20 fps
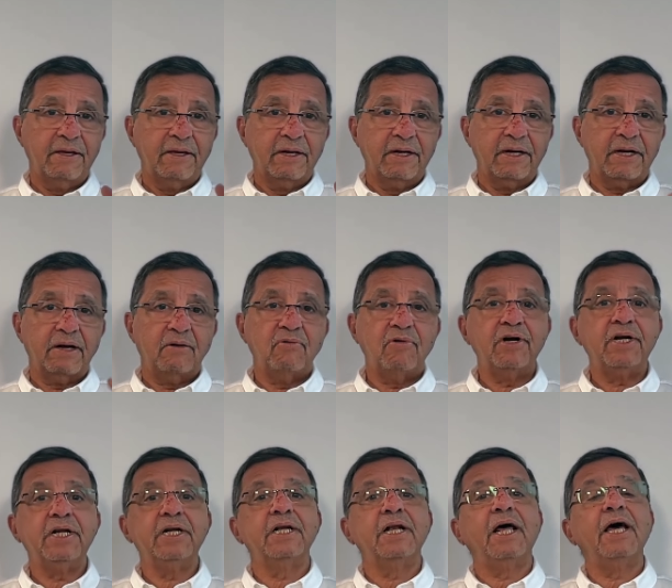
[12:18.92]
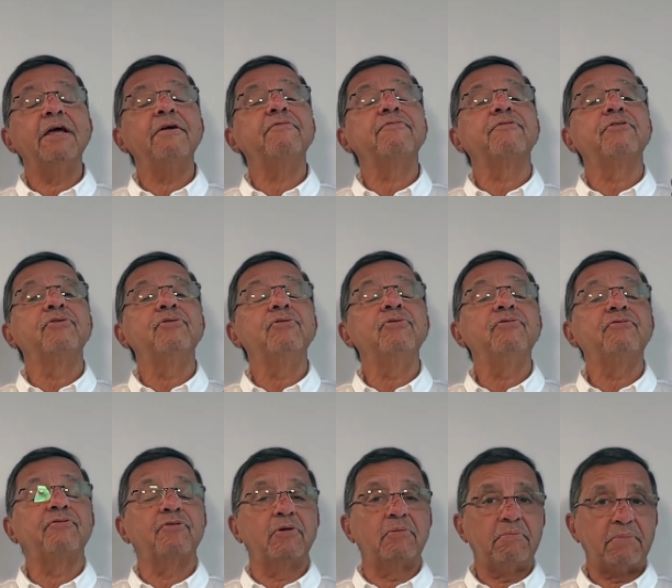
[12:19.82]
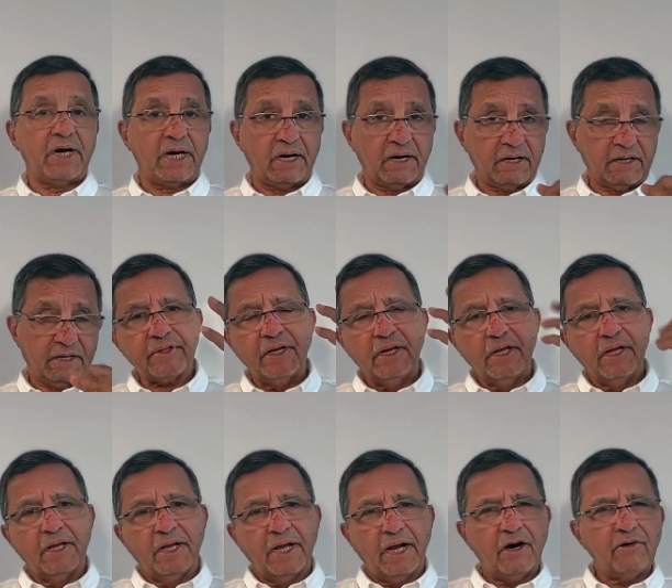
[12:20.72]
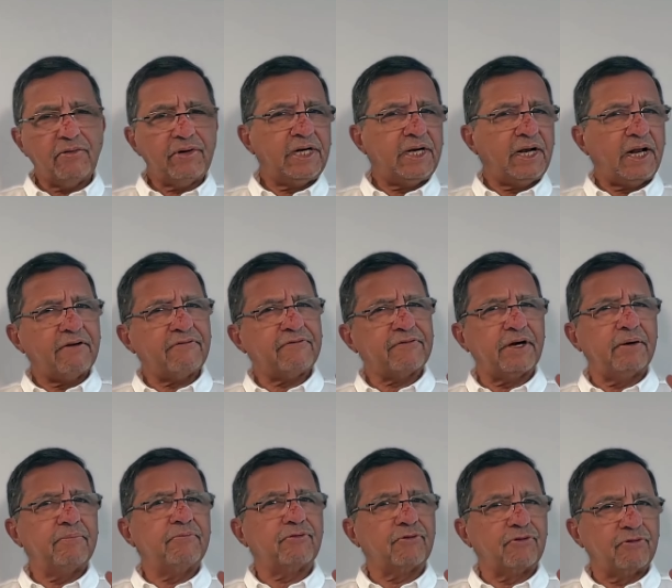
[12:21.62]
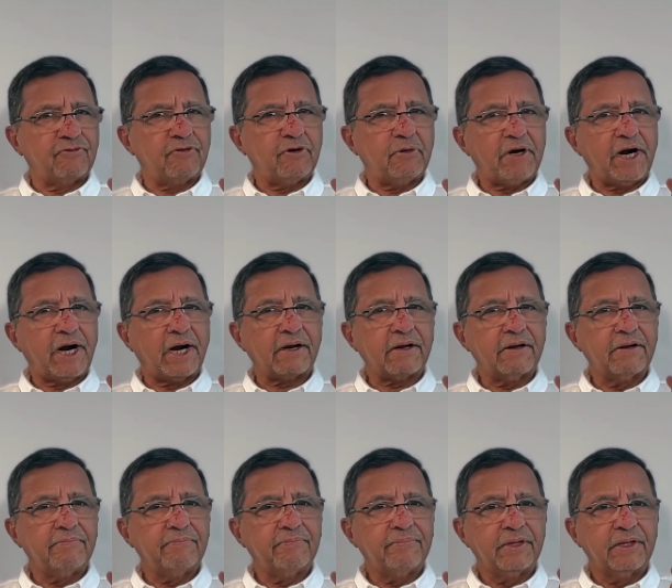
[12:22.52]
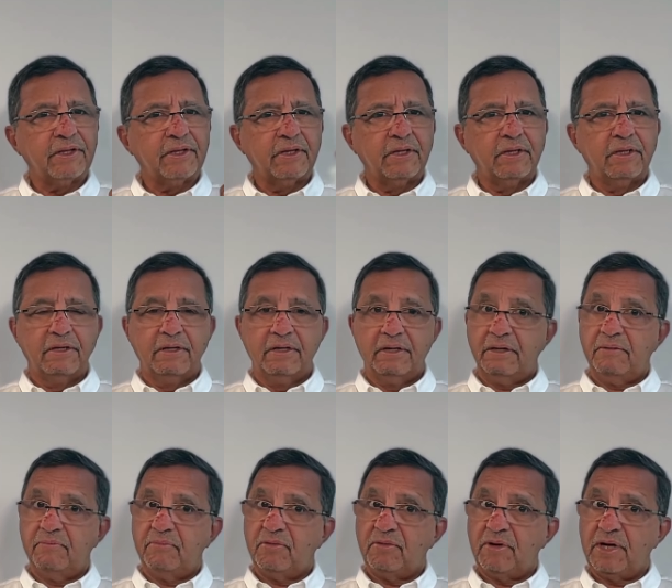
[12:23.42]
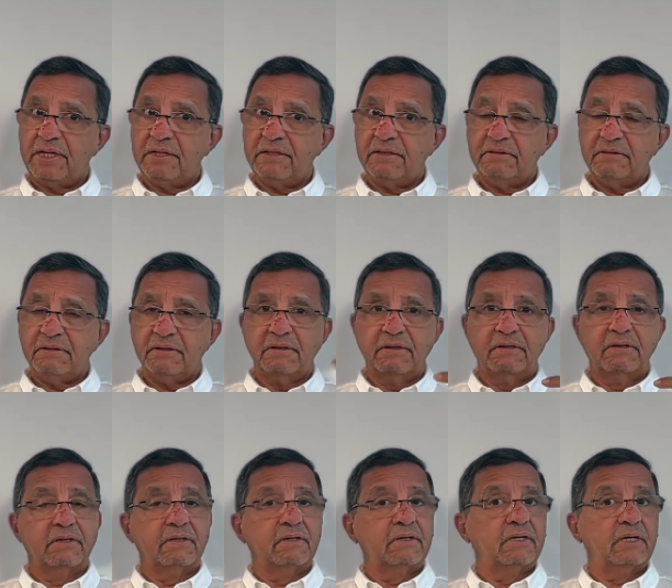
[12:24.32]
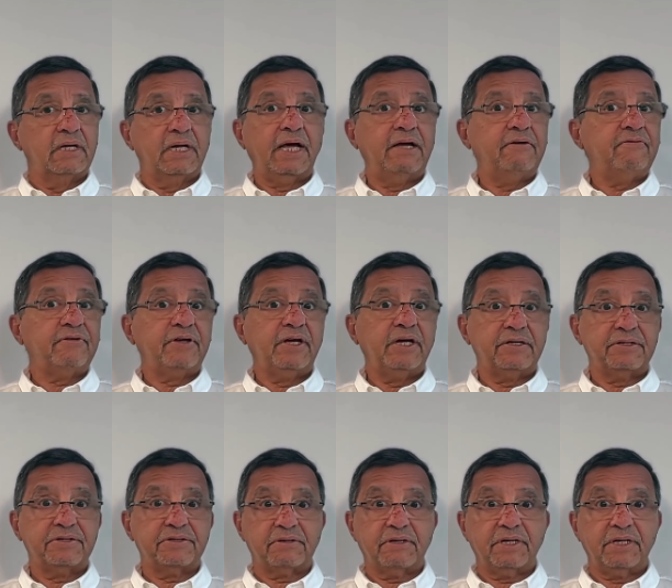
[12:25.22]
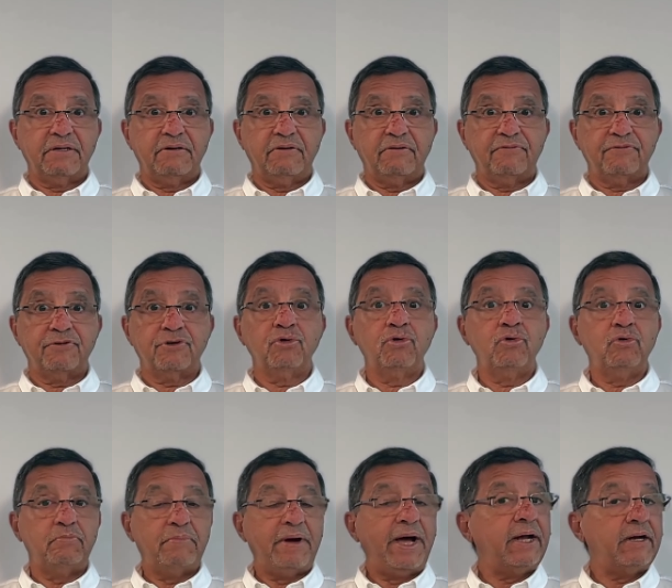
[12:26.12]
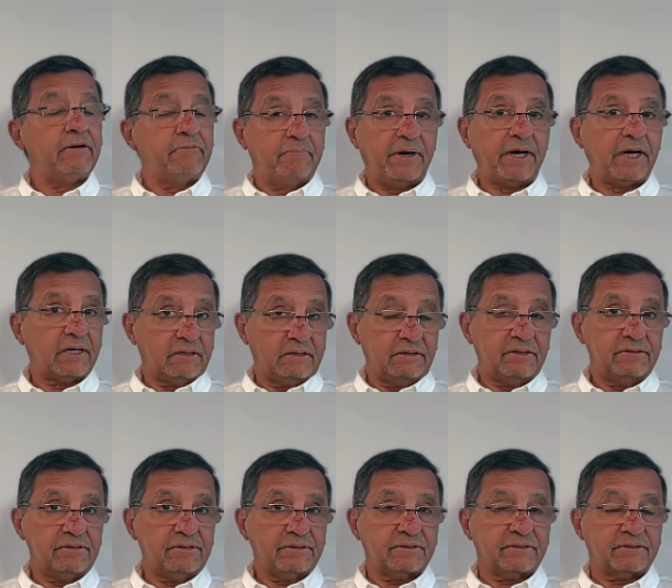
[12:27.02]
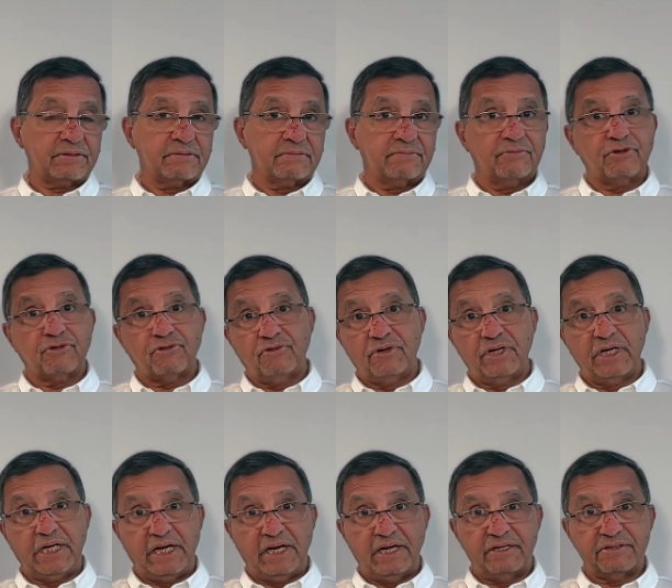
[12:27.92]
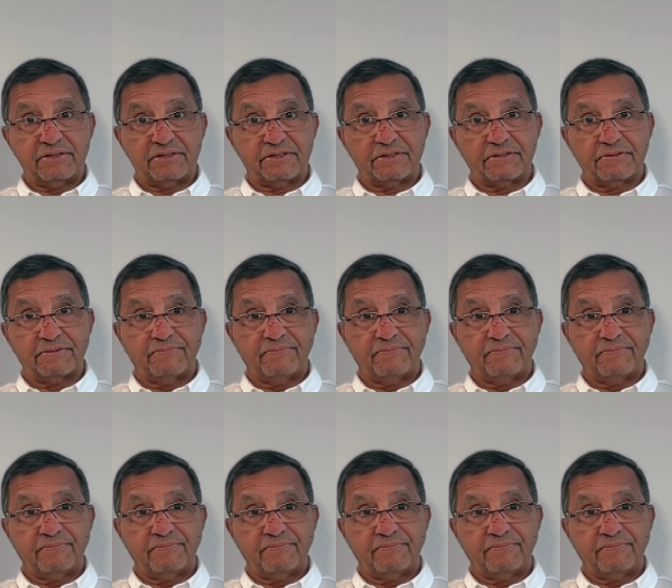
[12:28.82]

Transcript: Now, what did life do for Mark? How did life come through for Mark? Number one, life gets rid of two bad partners through delays.